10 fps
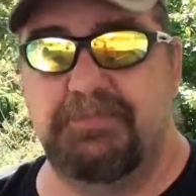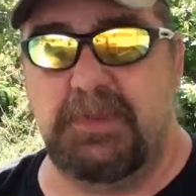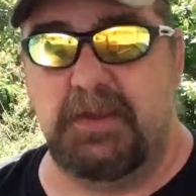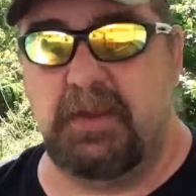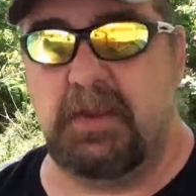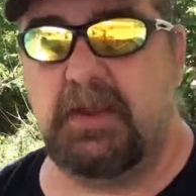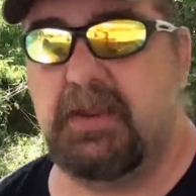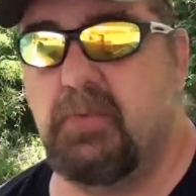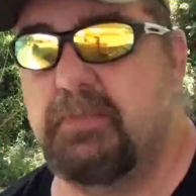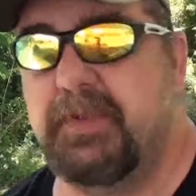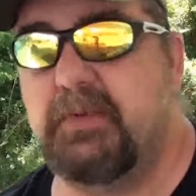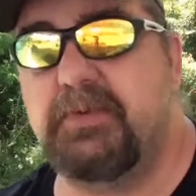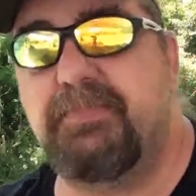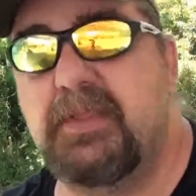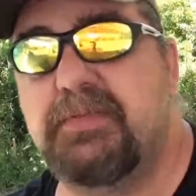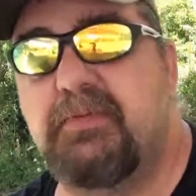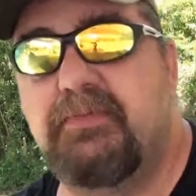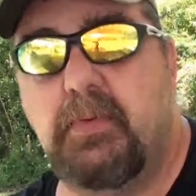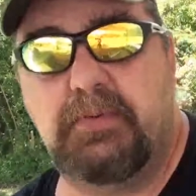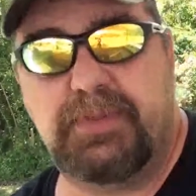You know, I didn't want to be responsible
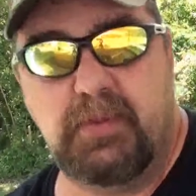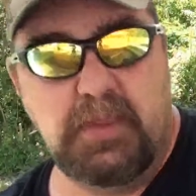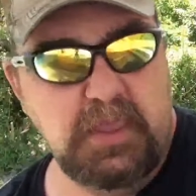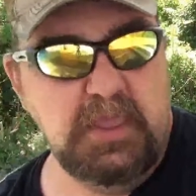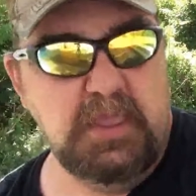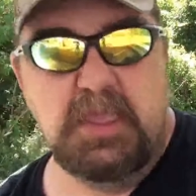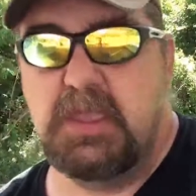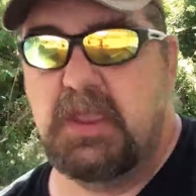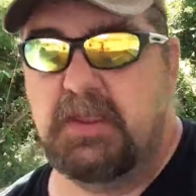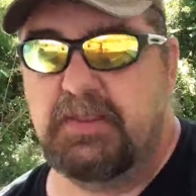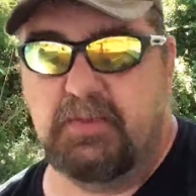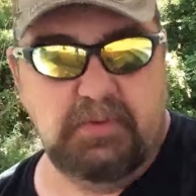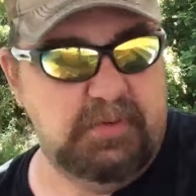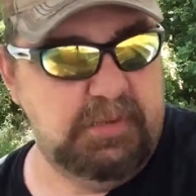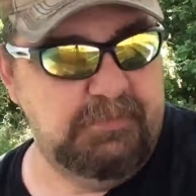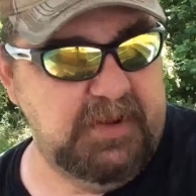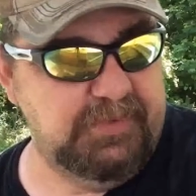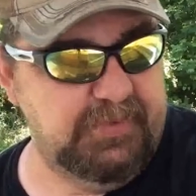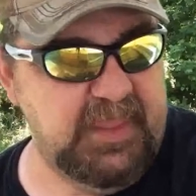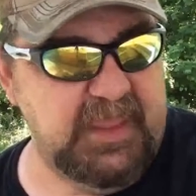for it, so he's going to
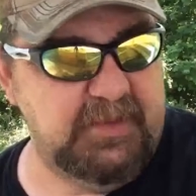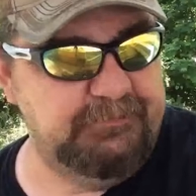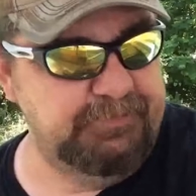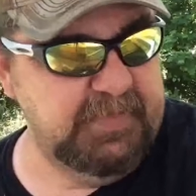mess with that.